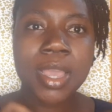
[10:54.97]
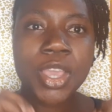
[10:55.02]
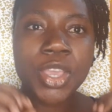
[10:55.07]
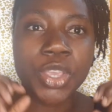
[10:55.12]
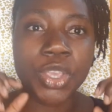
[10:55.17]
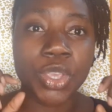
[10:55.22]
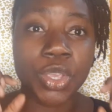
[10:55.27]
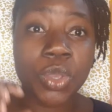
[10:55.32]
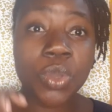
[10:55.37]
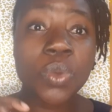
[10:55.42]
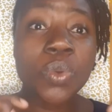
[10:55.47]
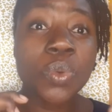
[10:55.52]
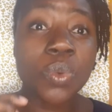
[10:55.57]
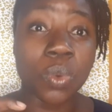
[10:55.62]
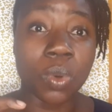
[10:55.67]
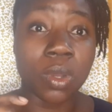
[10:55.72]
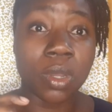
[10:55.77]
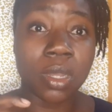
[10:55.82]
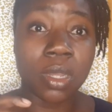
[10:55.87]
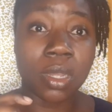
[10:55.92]

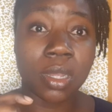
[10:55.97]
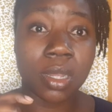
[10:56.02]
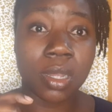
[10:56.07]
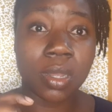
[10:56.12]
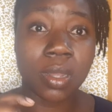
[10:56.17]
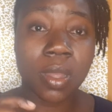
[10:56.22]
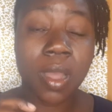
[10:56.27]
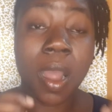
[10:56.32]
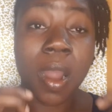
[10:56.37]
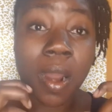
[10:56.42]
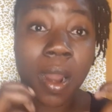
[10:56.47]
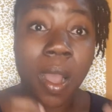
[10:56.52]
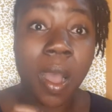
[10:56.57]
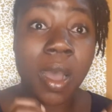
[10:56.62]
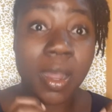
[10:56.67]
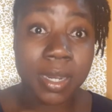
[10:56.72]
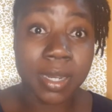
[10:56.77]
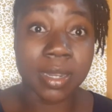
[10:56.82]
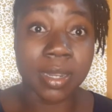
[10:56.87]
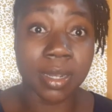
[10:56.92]
you are
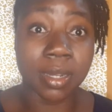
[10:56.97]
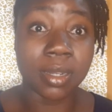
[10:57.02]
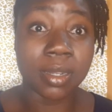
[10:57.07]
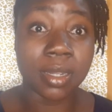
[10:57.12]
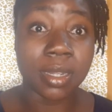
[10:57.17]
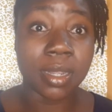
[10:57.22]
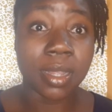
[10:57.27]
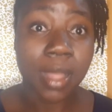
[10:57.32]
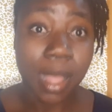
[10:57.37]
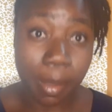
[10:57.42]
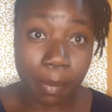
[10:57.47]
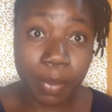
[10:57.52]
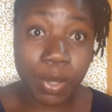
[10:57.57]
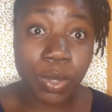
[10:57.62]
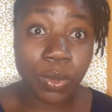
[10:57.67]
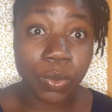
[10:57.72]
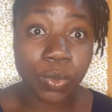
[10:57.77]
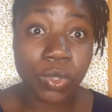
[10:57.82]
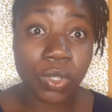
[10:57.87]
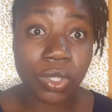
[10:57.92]
under
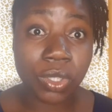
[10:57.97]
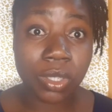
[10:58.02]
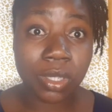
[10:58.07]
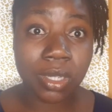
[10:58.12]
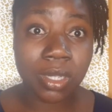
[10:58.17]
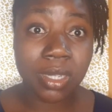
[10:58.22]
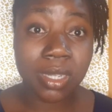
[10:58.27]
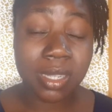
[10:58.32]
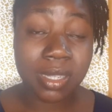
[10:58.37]
abuse,